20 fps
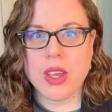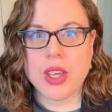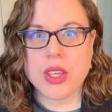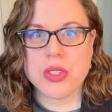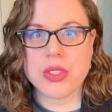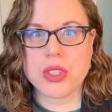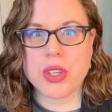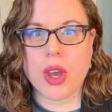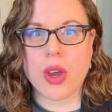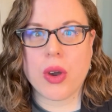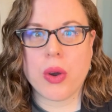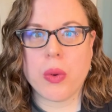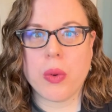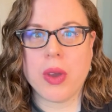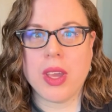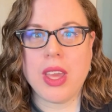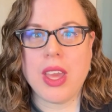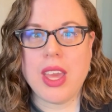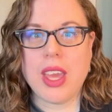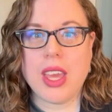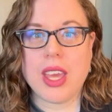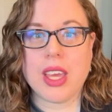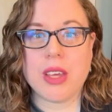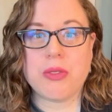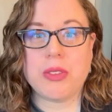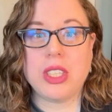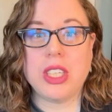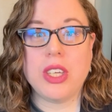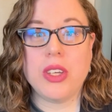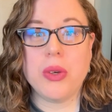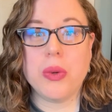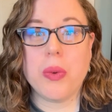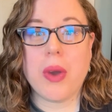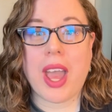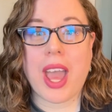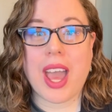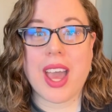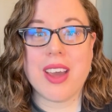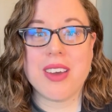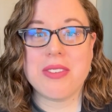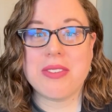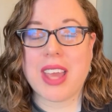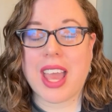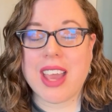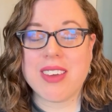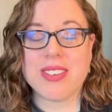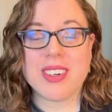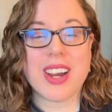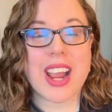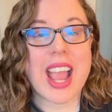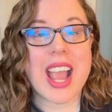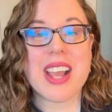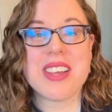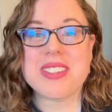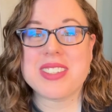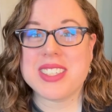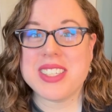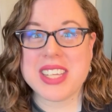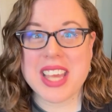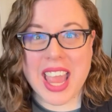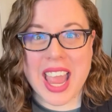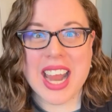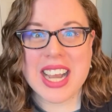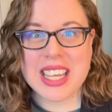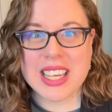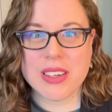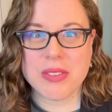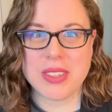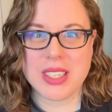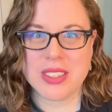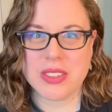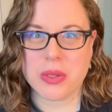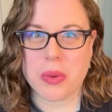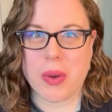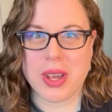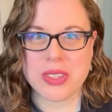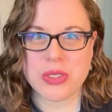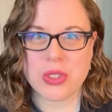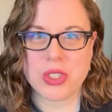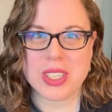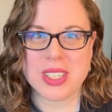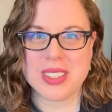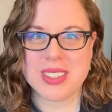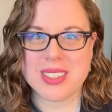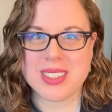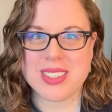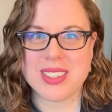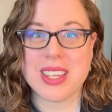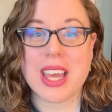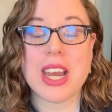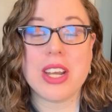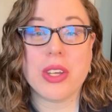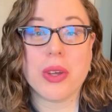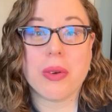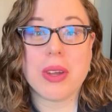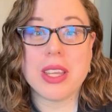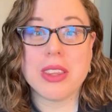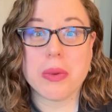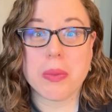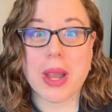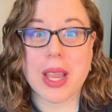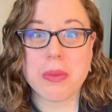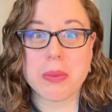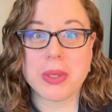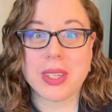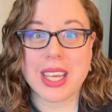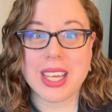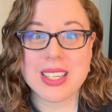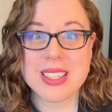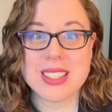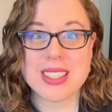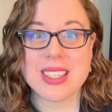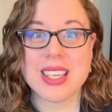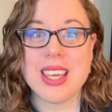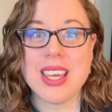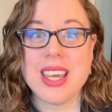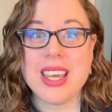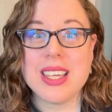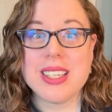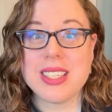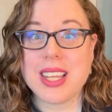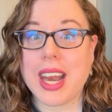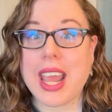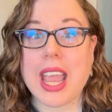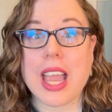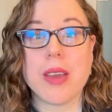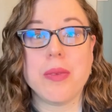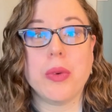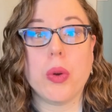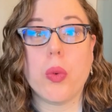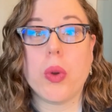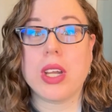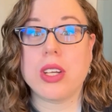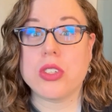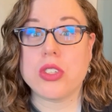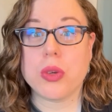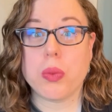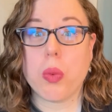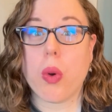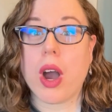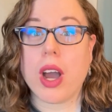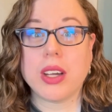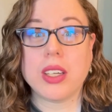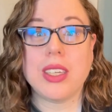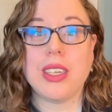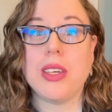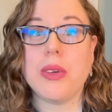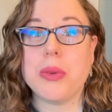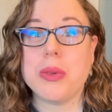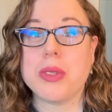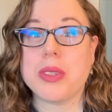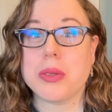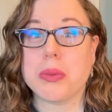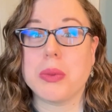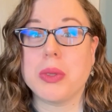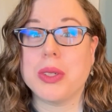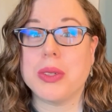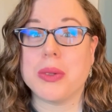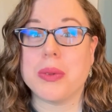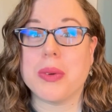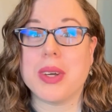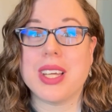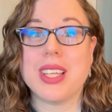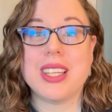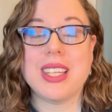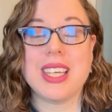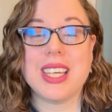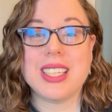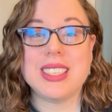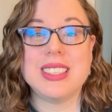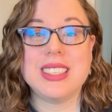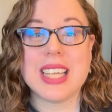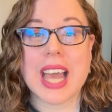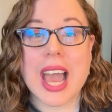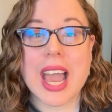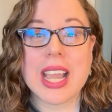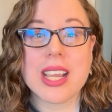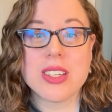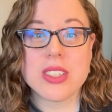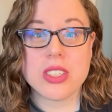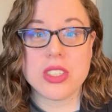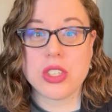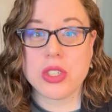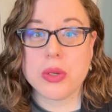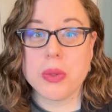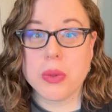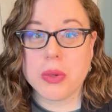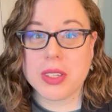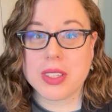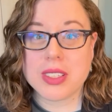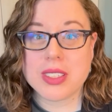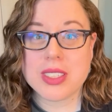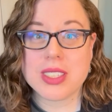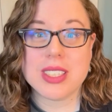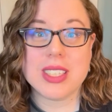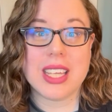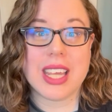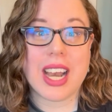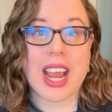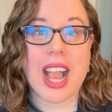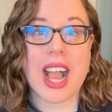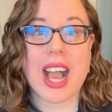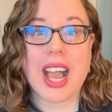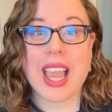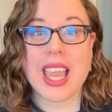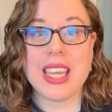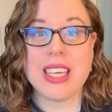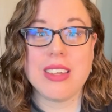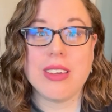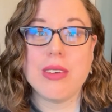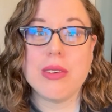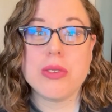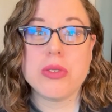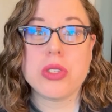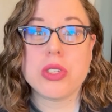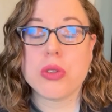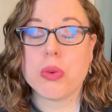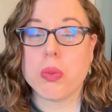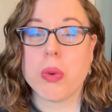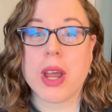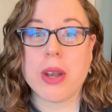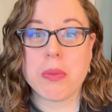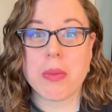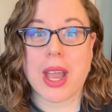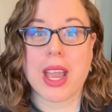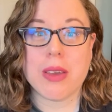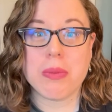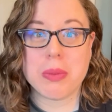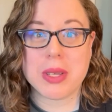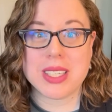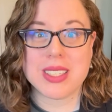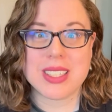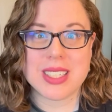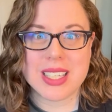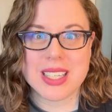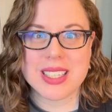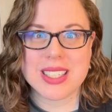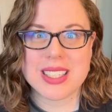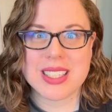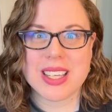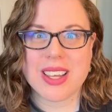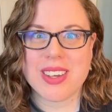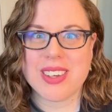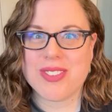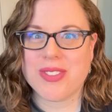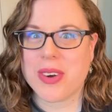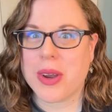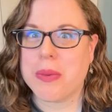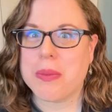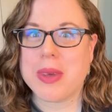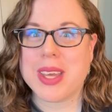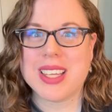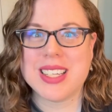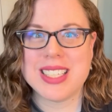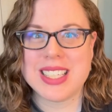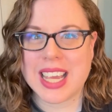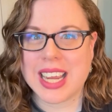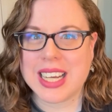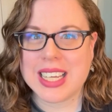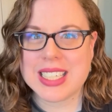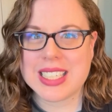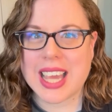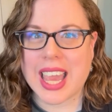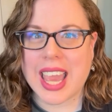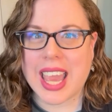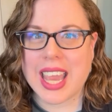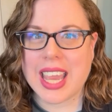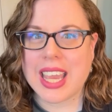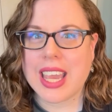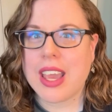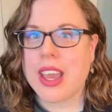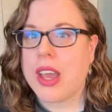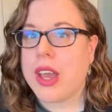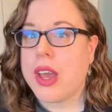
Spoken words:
So, if you have ever asked any of these questions, then you're in the right place. Today, I'm going to walk you through the exact tools that I use to run my business from day to day,